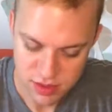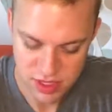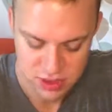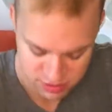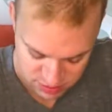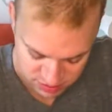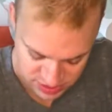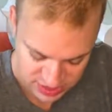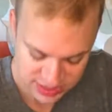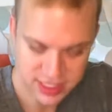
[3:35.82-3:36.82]

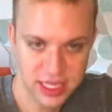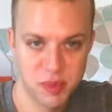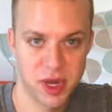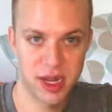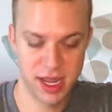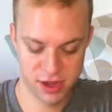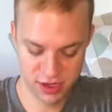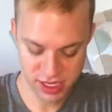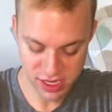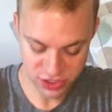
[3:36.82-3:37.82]
The teapot
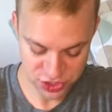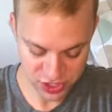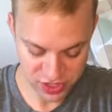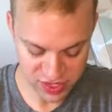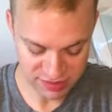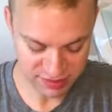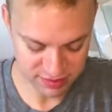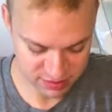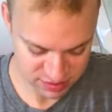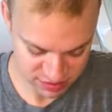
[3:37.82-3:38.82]
out. I gotta show you
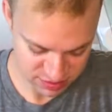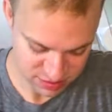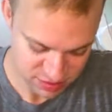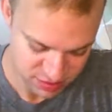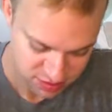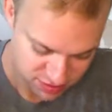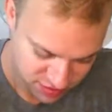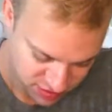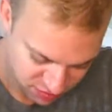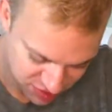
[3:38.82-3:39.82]
this.
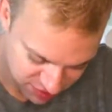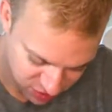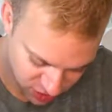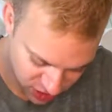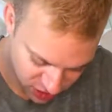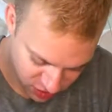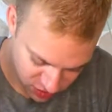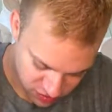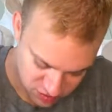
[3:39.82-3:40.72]
It's gonna be so cute.